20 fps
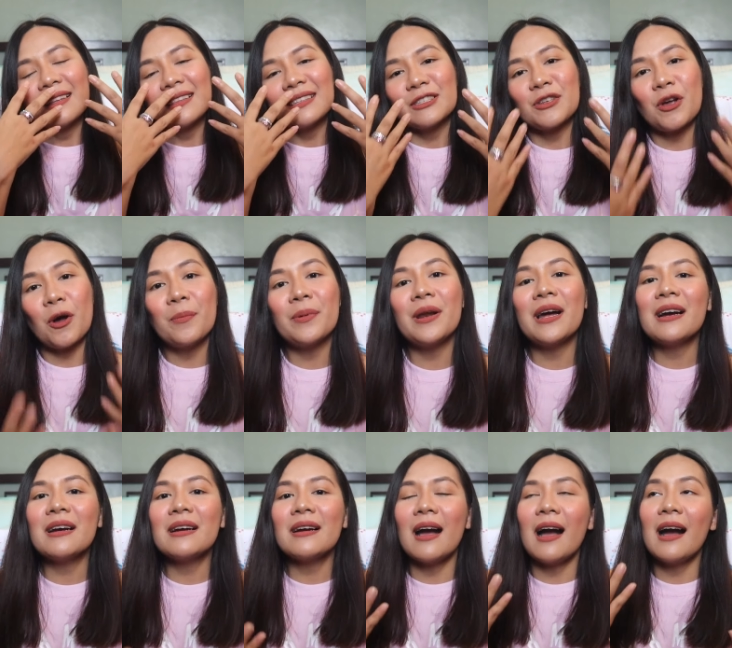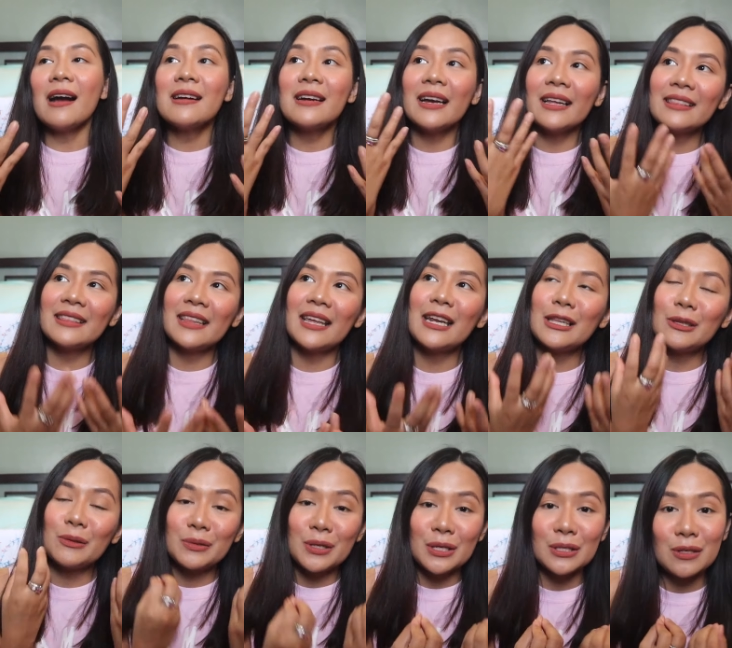sobrang ang ganda
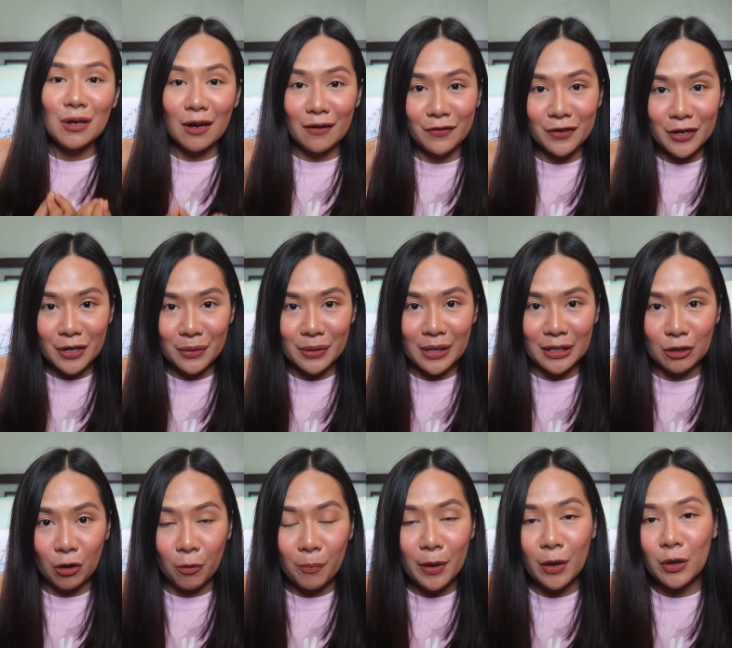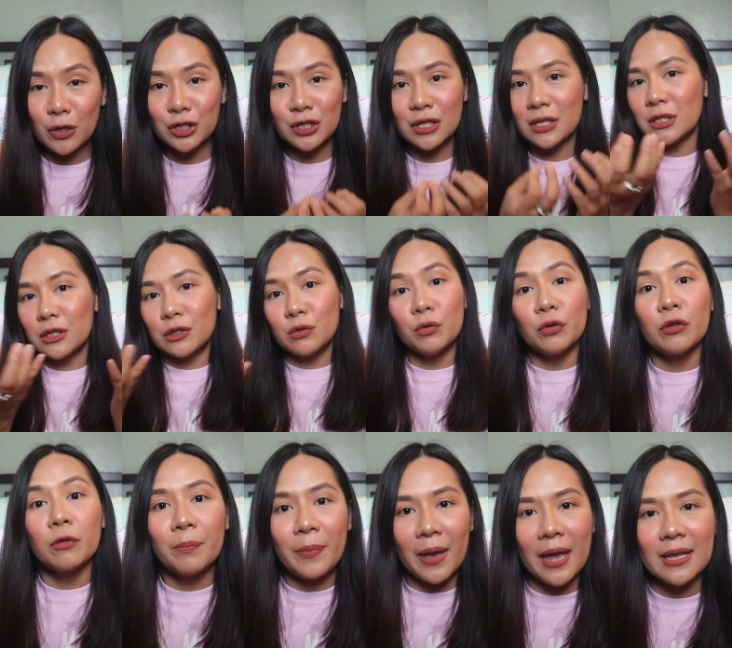nitong discovery ko na to because just
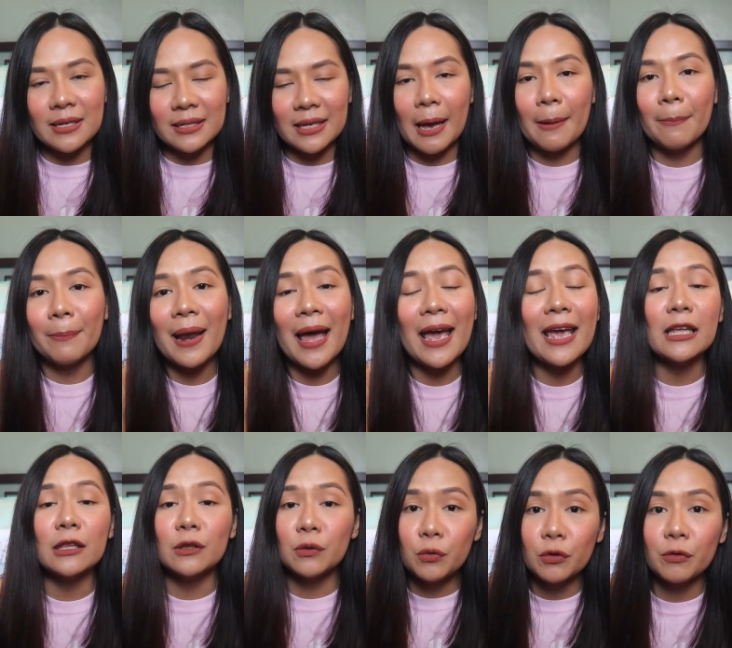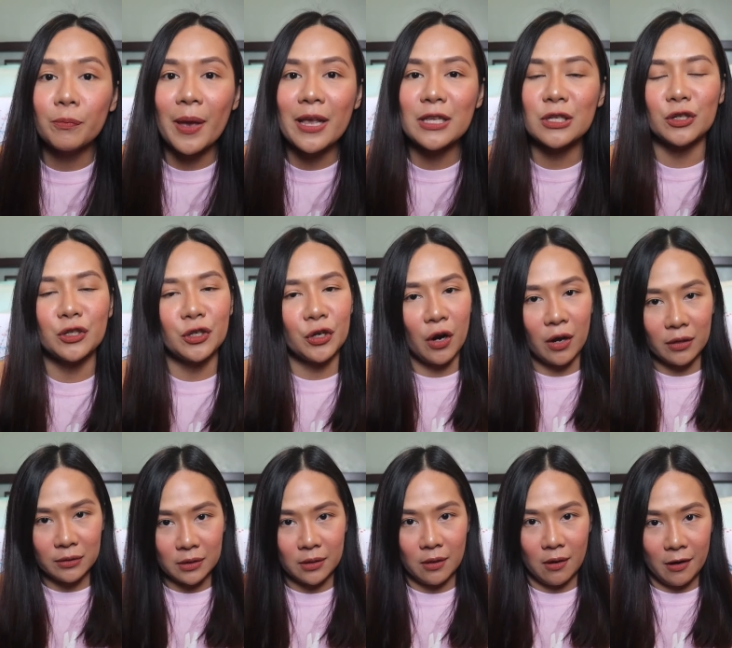toothpaste, applying toothpaste on your
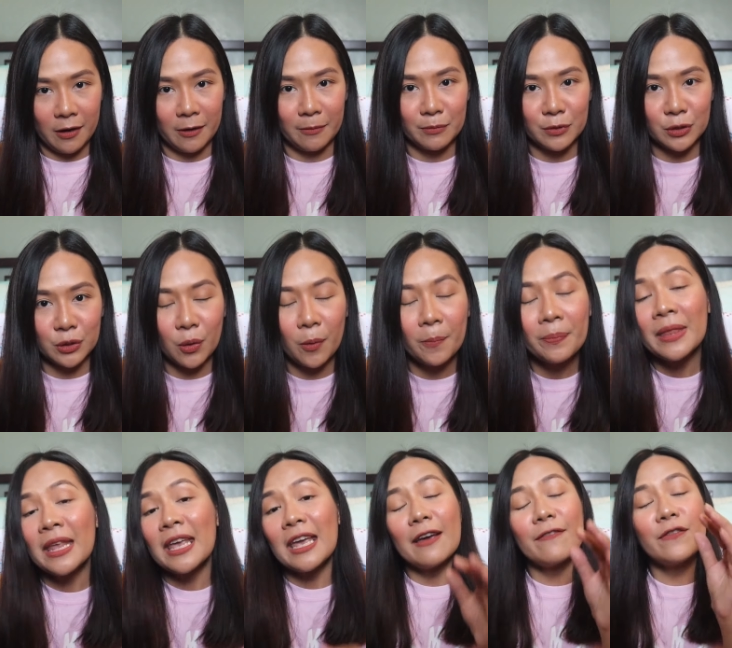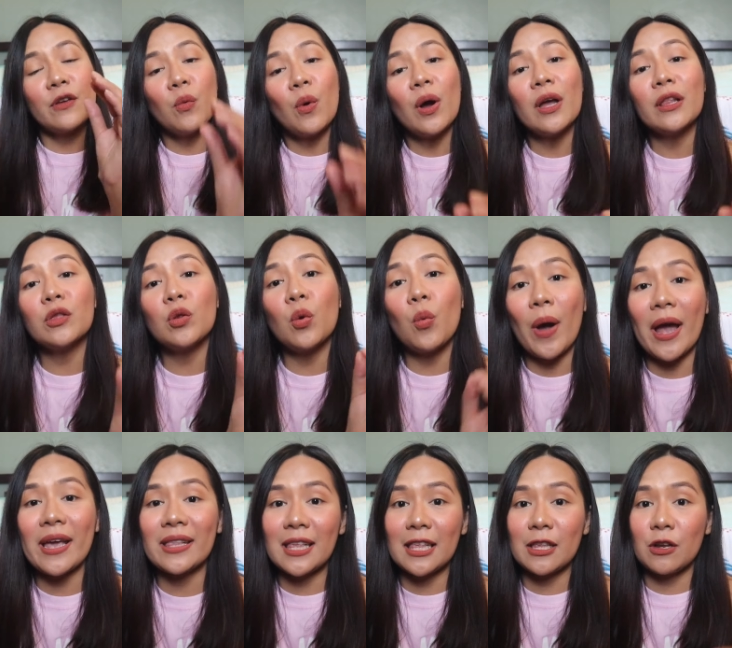underarm. So, if you want to
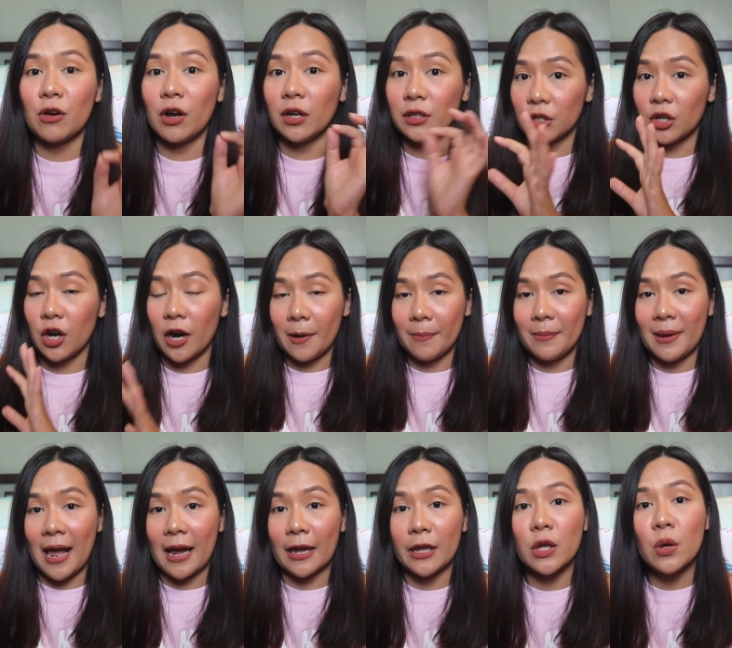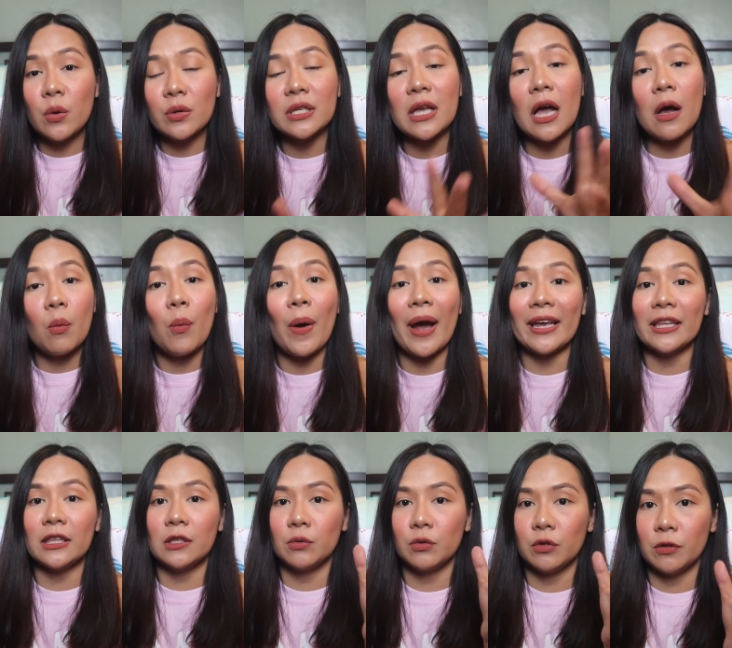whiten your underarm lang, use a
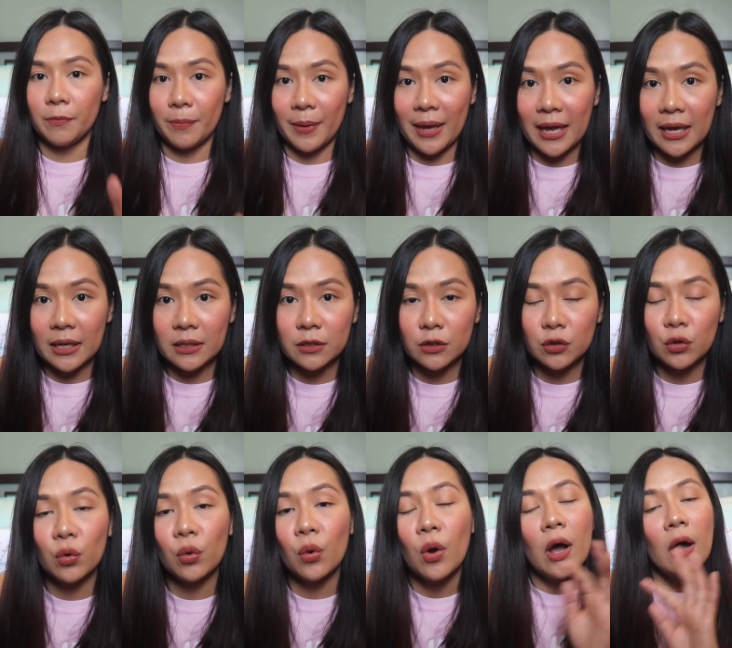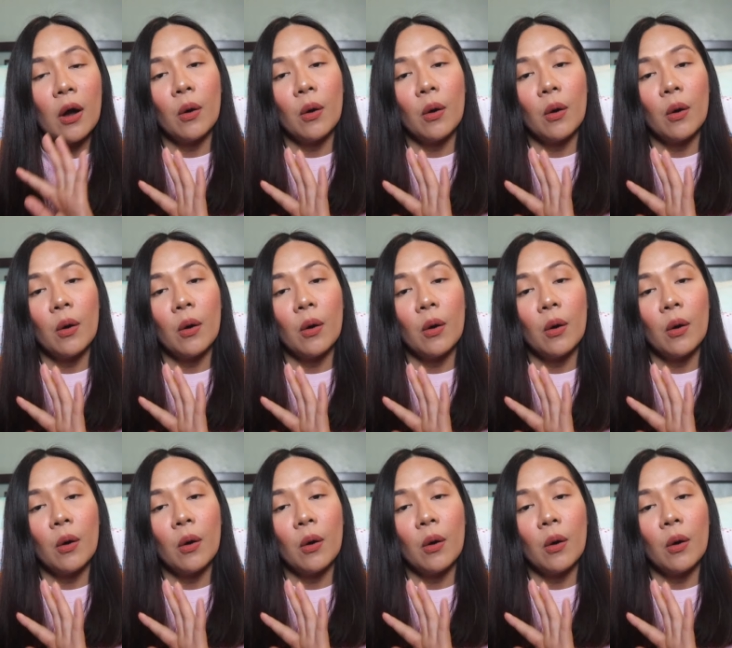white toothpaste, yung